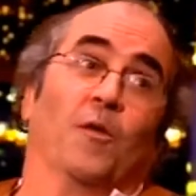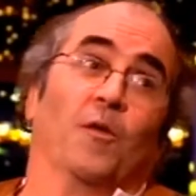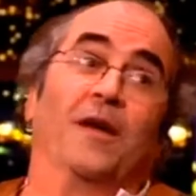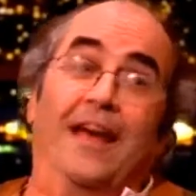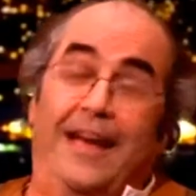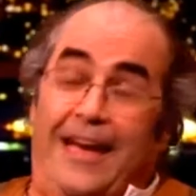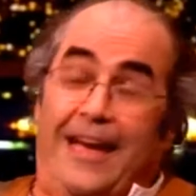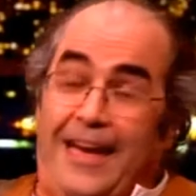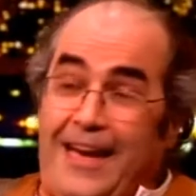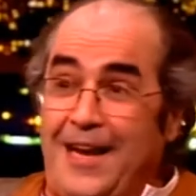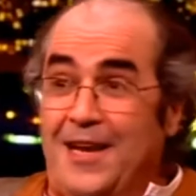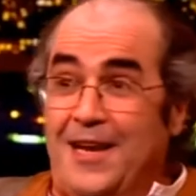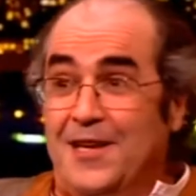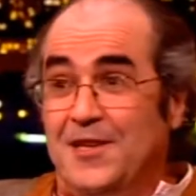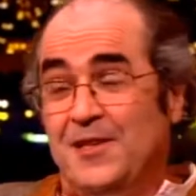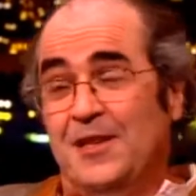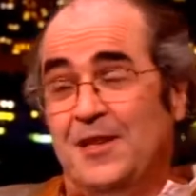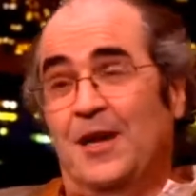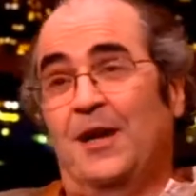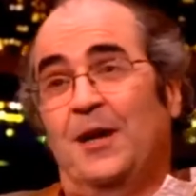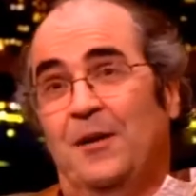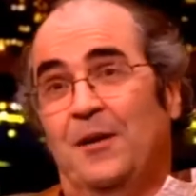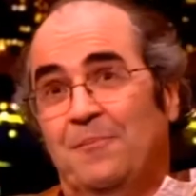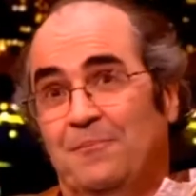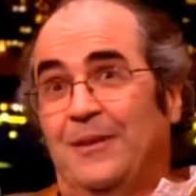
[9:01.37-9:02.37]
Yeah, it is,
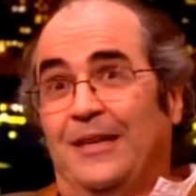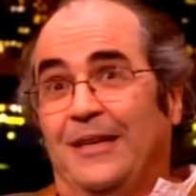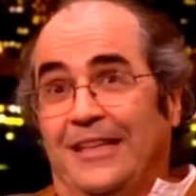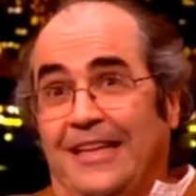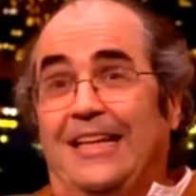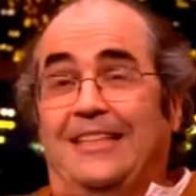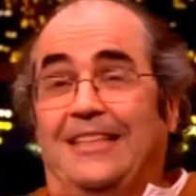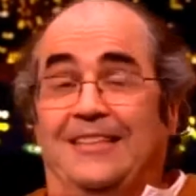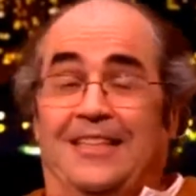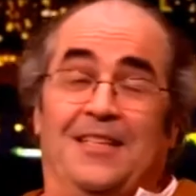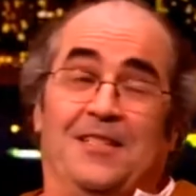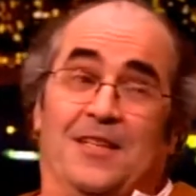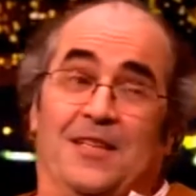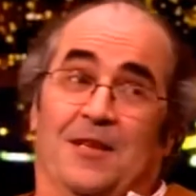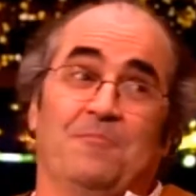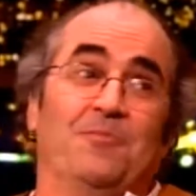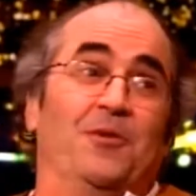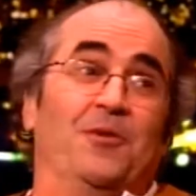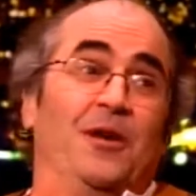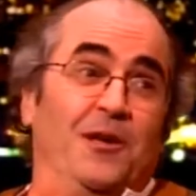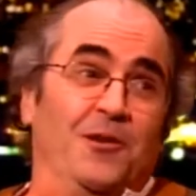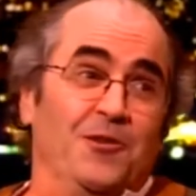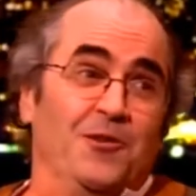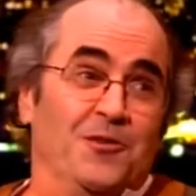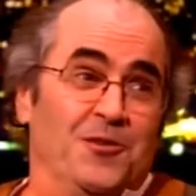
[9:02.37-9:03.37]
but it's a
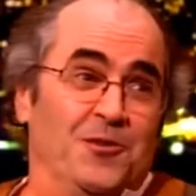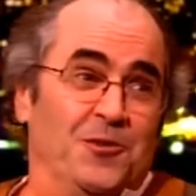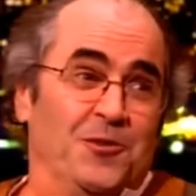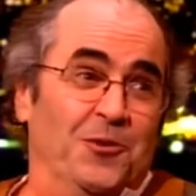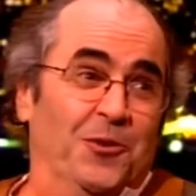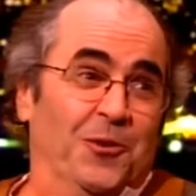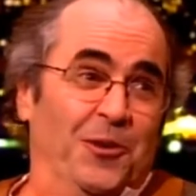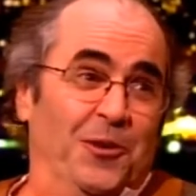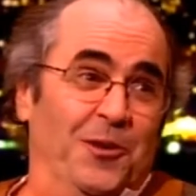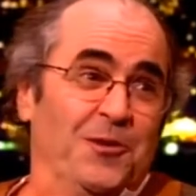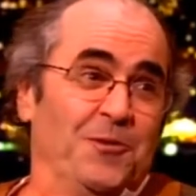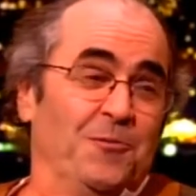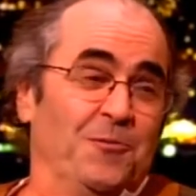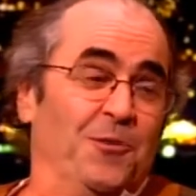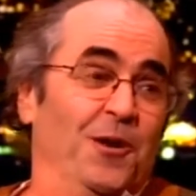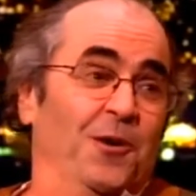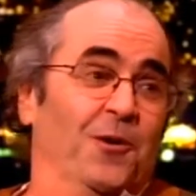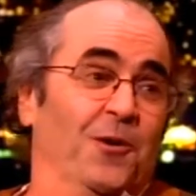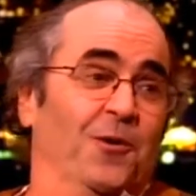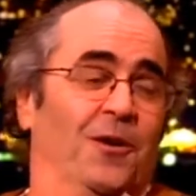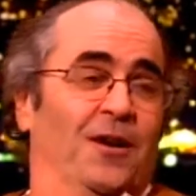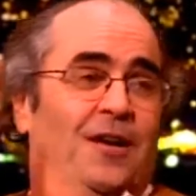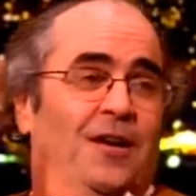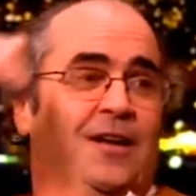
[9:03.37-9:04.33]
pretty good story as well.